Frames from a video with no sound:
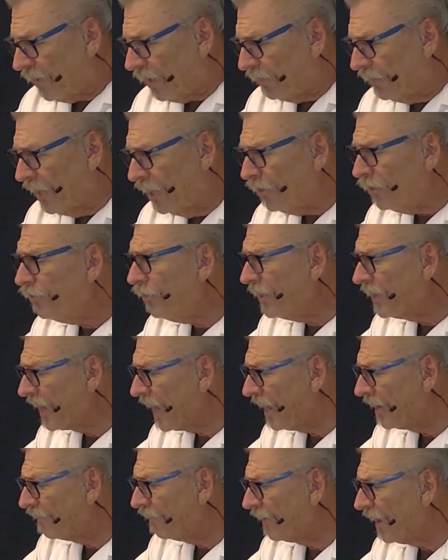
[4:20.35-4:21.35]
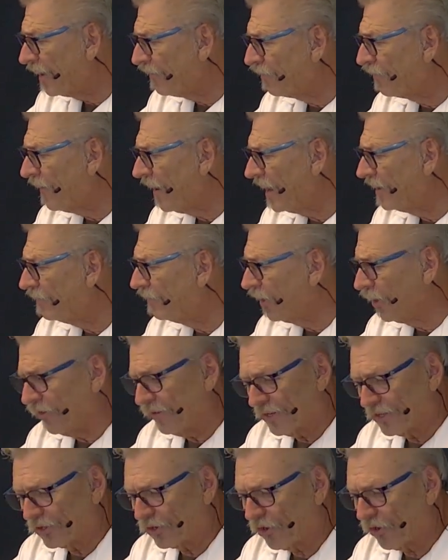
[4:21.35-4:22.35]
The other thing I, I find
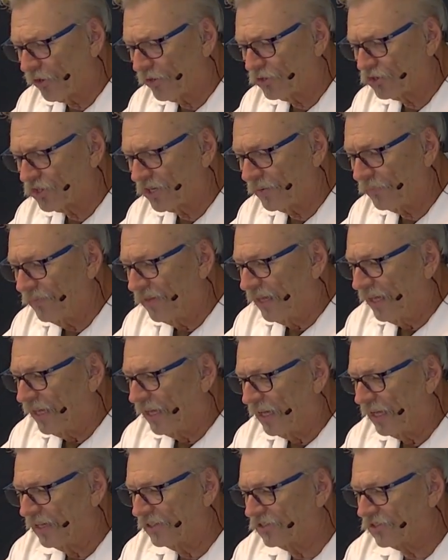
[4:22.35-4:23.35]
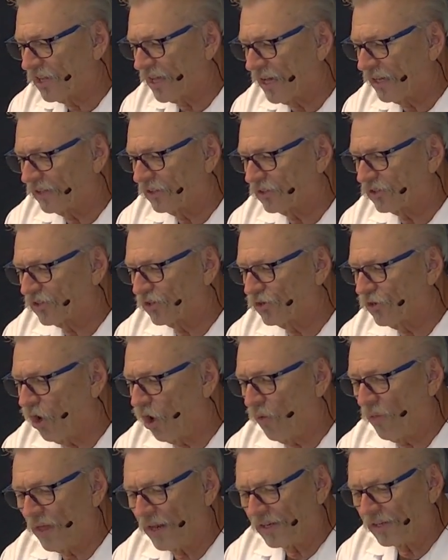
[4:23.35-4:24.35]
very encouraging is that to
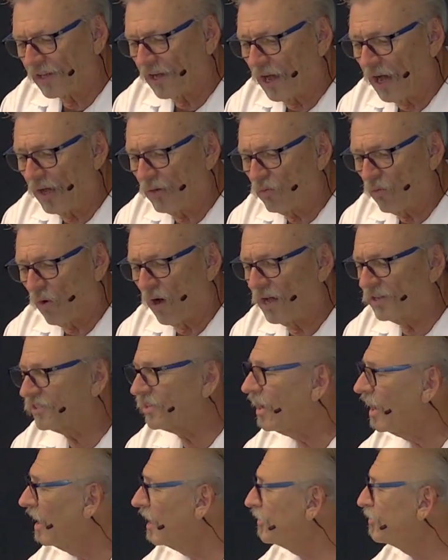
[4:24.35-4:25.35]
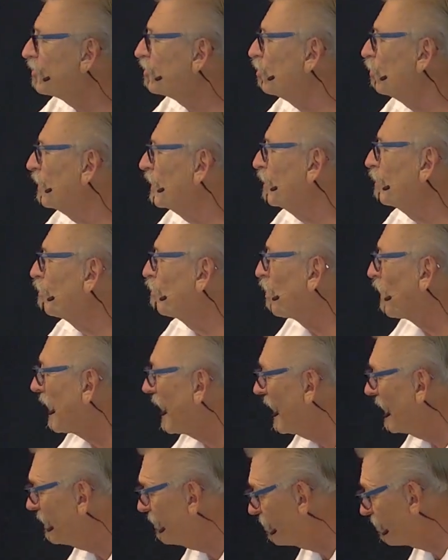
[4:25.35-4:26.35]
know that God wants us to be
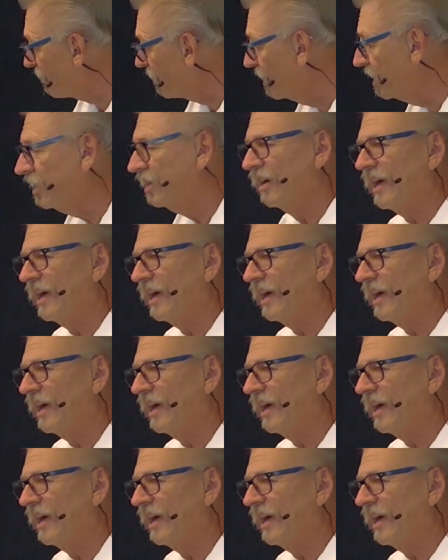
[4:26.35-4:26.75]
blessed